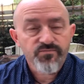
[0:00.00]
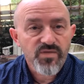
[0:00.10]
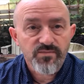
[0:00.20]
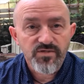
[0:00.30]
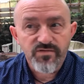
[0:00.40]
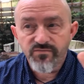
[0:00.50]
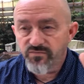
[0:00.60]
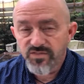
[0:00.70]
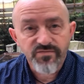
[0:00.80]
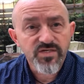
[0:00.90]
I believe,
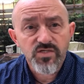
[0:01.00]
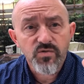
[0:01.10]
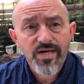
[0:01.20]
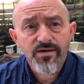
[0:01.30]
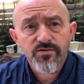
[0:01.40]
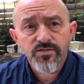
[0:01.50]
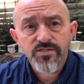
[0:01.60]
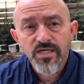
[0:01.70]
seventy-two hours,